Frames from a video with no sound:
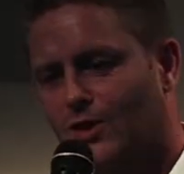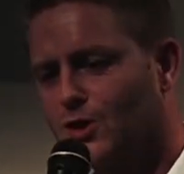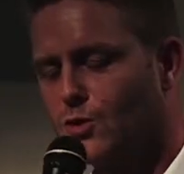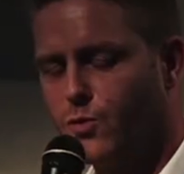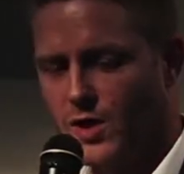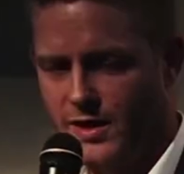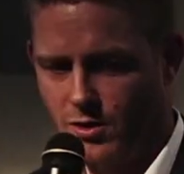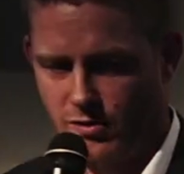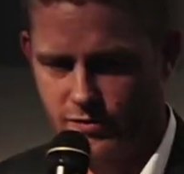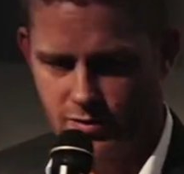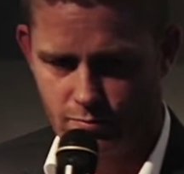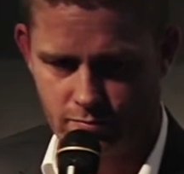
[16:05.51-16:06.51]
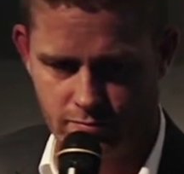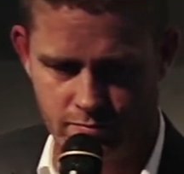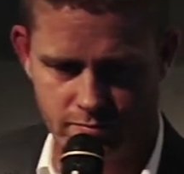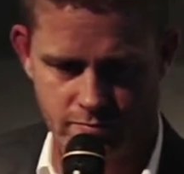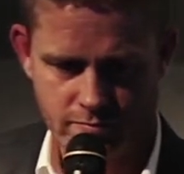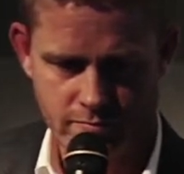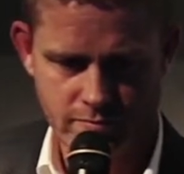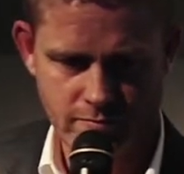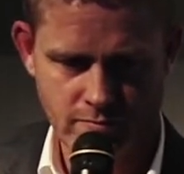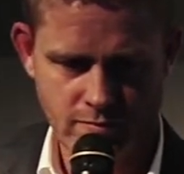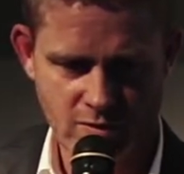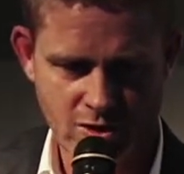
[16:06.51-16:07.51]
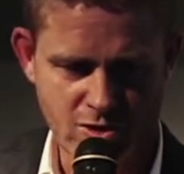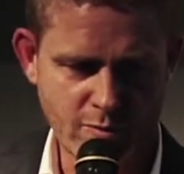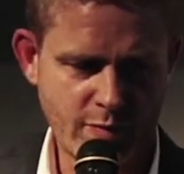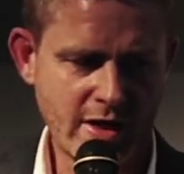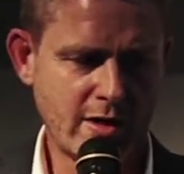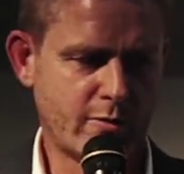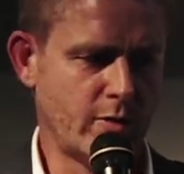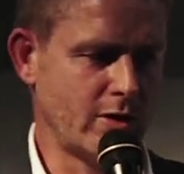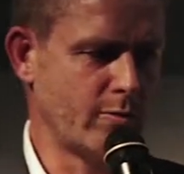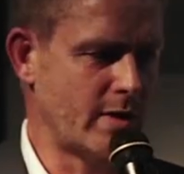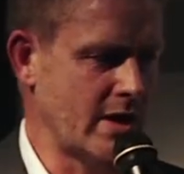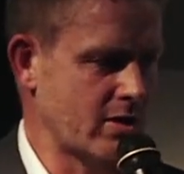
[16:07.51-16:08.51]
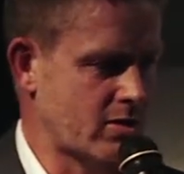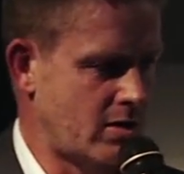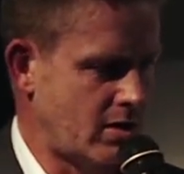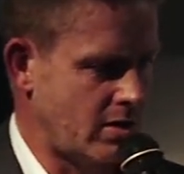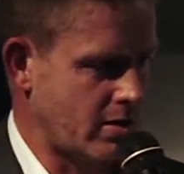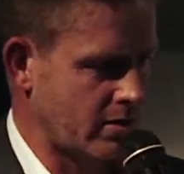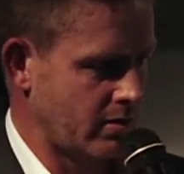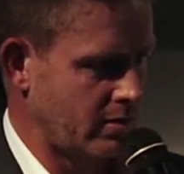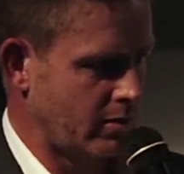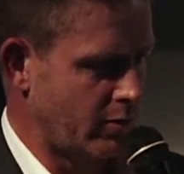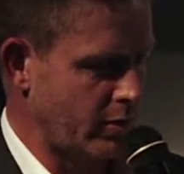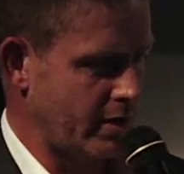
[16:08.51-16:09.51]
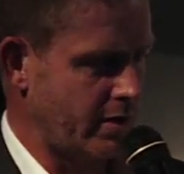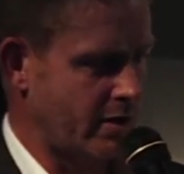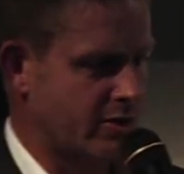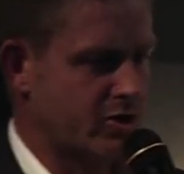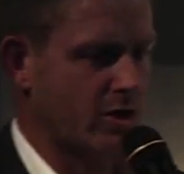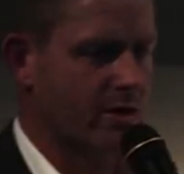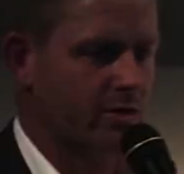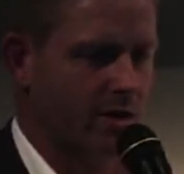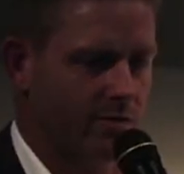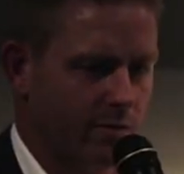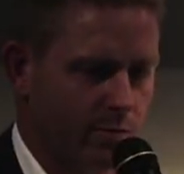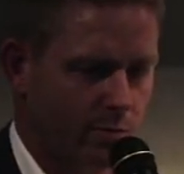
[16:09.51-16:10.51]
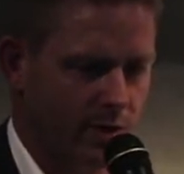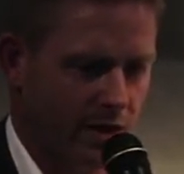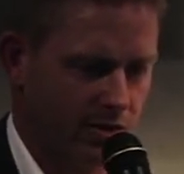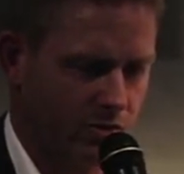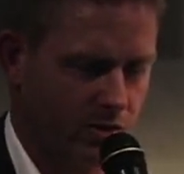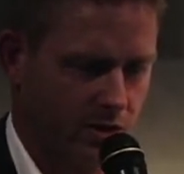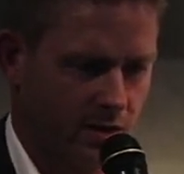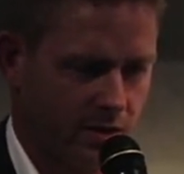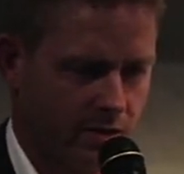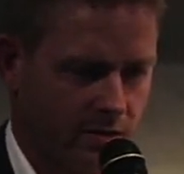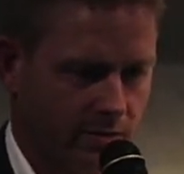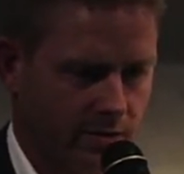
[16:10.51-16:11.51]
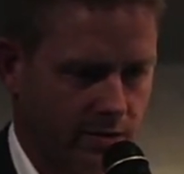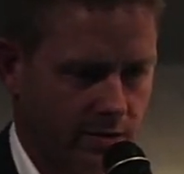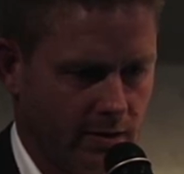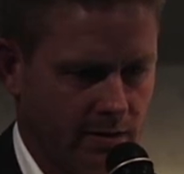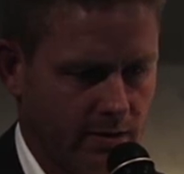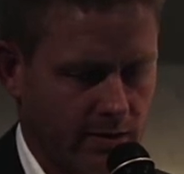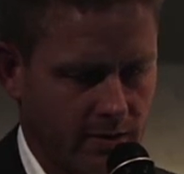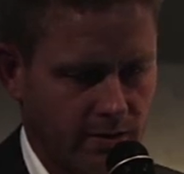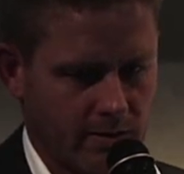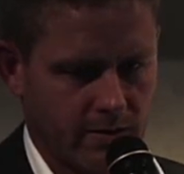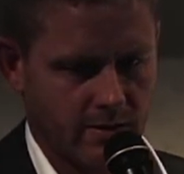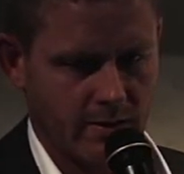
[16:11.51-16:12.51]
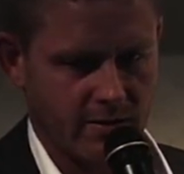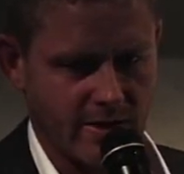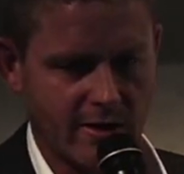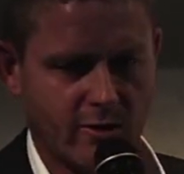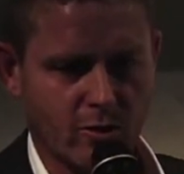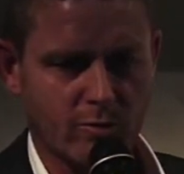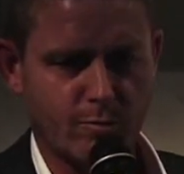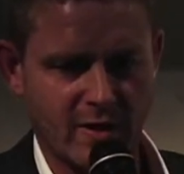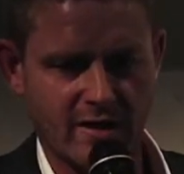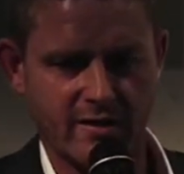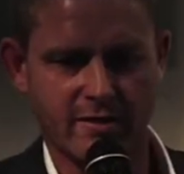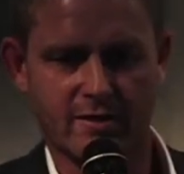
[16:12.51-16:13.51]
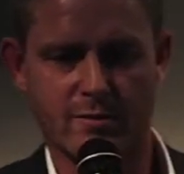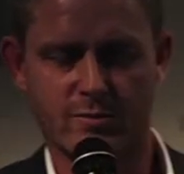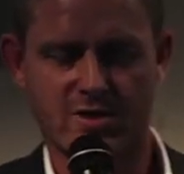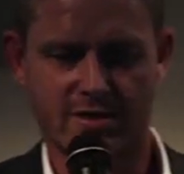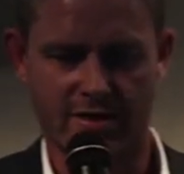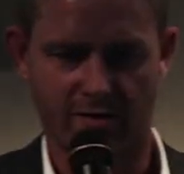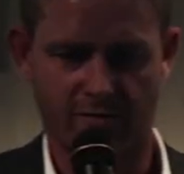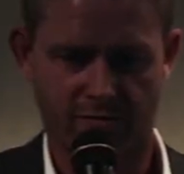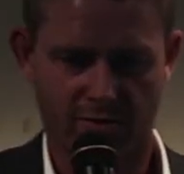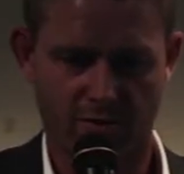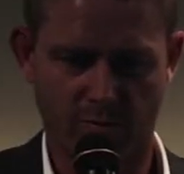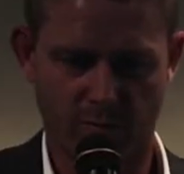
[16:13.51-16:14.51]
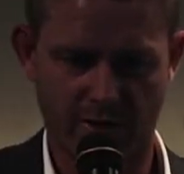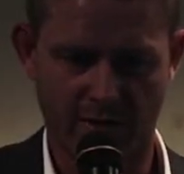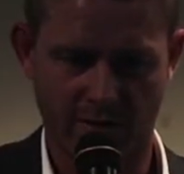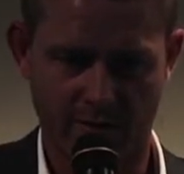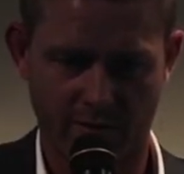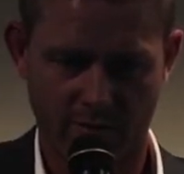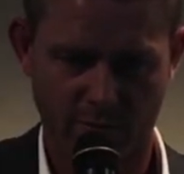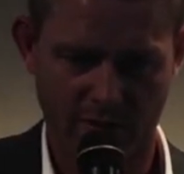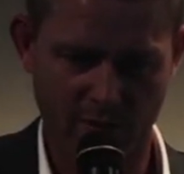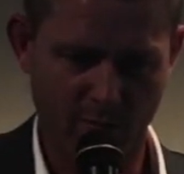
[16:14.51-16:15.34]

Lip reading: 20 of them. Compare it when you buy a car, or when a truck driver buys a truck. They don't build it themselves completely. They